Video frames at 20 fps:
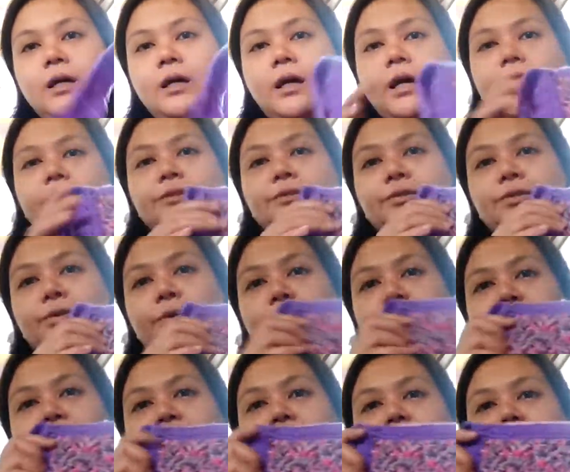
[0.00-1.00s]
I don't know
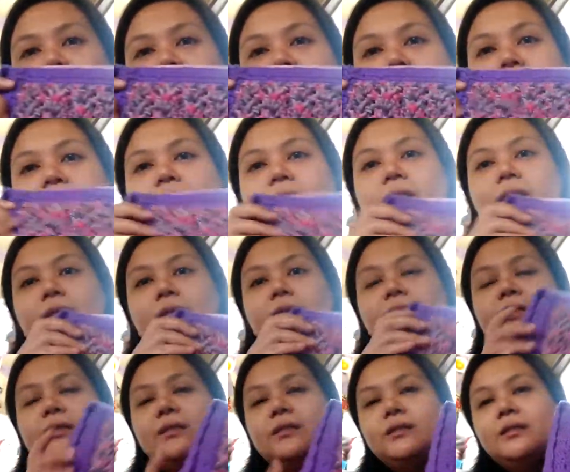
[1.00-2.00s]
if I can sell
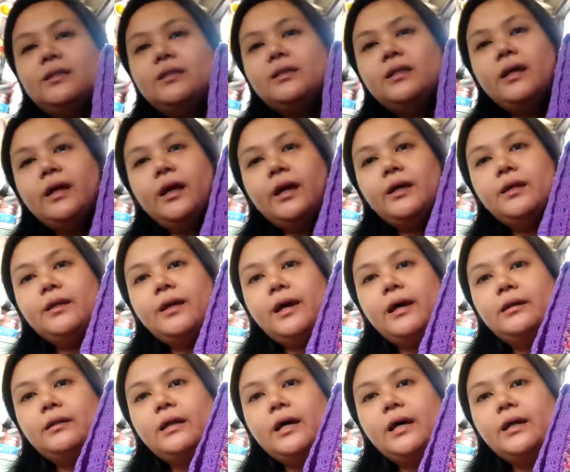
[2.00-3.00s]
this as a
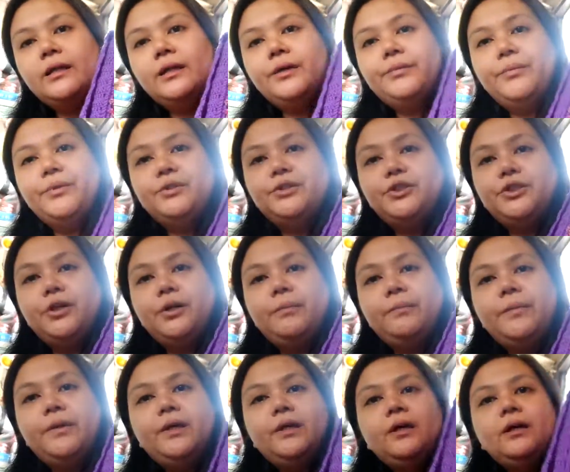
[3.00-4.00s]
second-hand item on
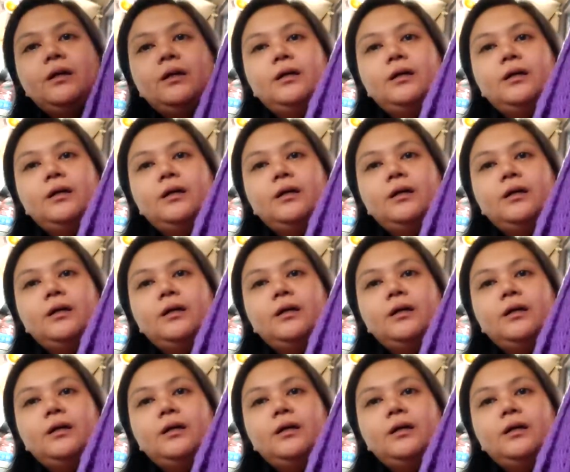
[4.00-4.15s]
Shopee,